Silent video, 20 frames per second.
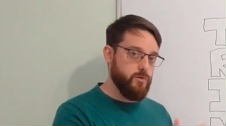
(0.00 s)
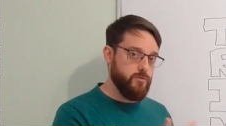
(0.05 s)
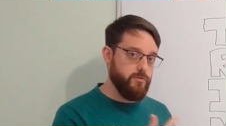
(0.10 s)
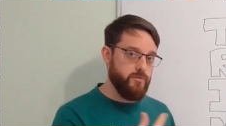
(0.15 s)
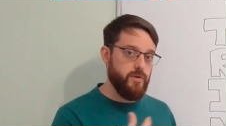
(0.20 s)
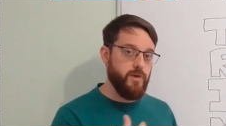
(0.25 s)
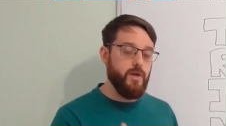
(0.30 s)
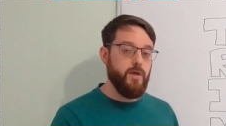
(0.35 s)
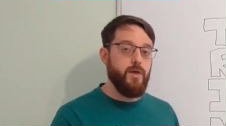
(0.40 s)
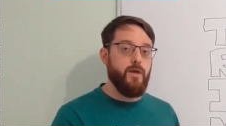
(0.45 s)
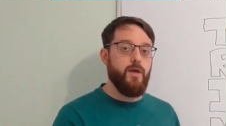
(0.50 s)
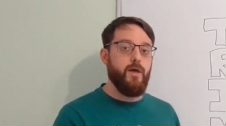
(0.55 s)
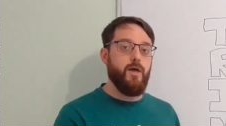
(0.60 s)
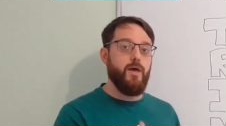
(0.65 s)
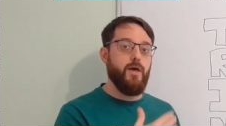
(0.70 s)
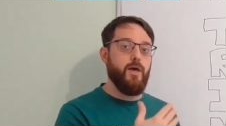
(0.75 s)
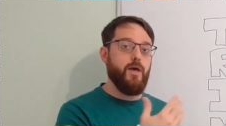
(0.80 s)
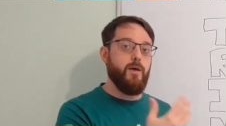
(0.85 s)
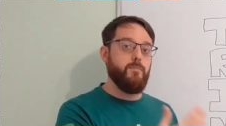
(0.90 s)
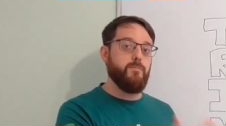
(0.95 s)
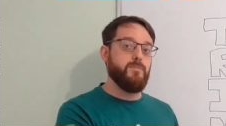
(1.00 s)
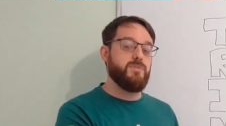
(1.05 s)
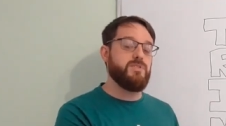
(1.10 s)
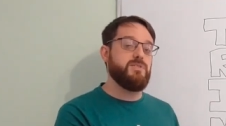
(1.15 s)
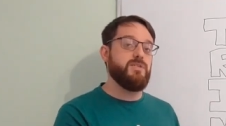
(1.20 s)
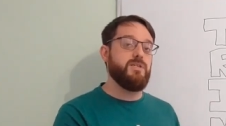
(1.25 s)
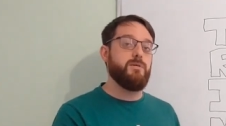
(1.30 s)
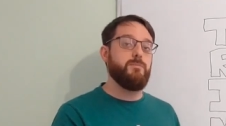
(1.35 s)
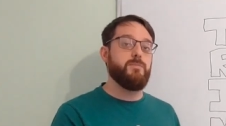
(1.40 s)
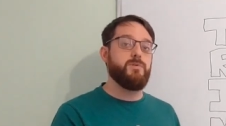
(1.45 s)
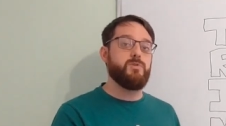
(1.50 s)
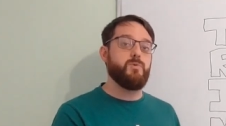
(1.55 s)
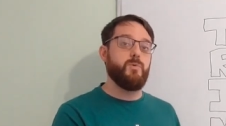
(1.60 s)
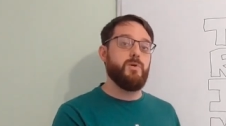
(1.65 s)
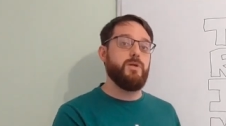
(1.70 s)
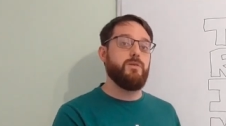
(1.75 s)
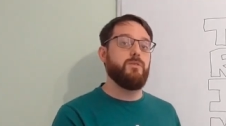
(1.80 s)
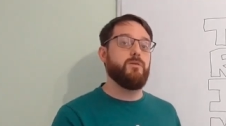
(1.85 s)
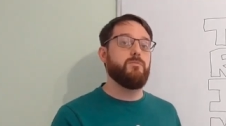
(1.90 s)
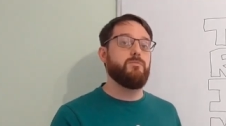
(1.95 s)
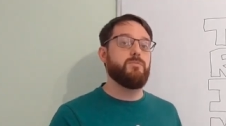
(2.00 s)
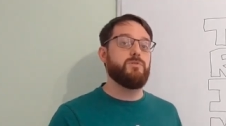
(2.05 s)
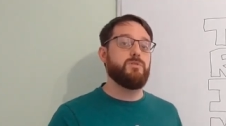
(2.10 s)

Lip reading: of seam between them,